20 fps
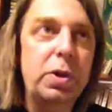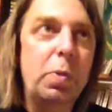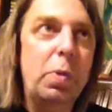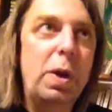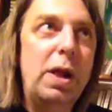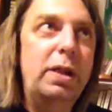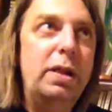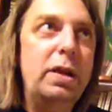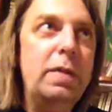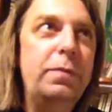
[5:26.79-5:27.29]

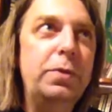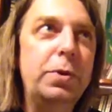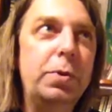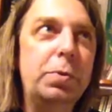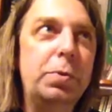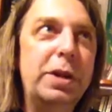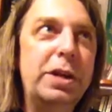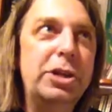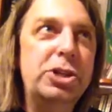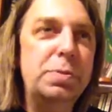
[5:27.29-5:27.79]
Well, if you
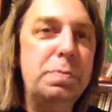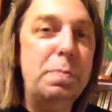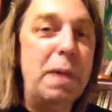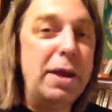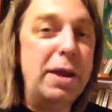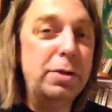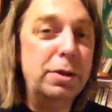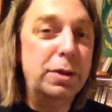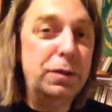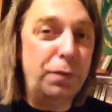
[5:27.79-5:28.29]
reach
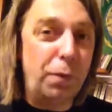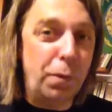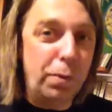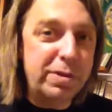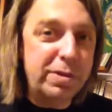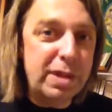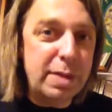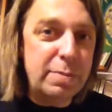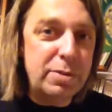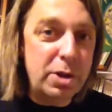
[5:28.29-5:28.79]

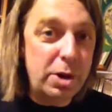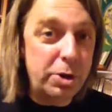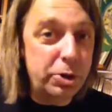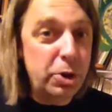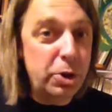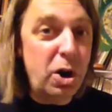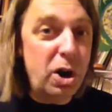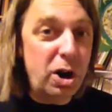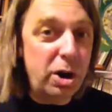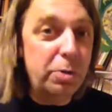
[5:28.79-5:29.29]
-4 stamina,
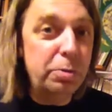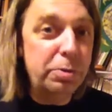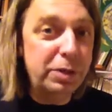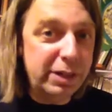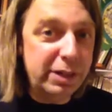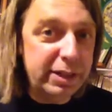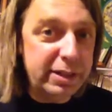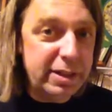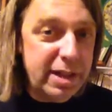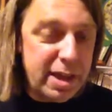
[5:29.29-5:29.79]
you are
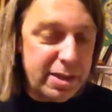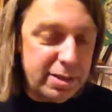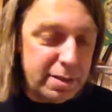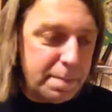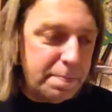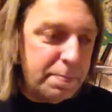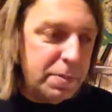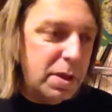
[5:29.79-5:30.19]
really dead.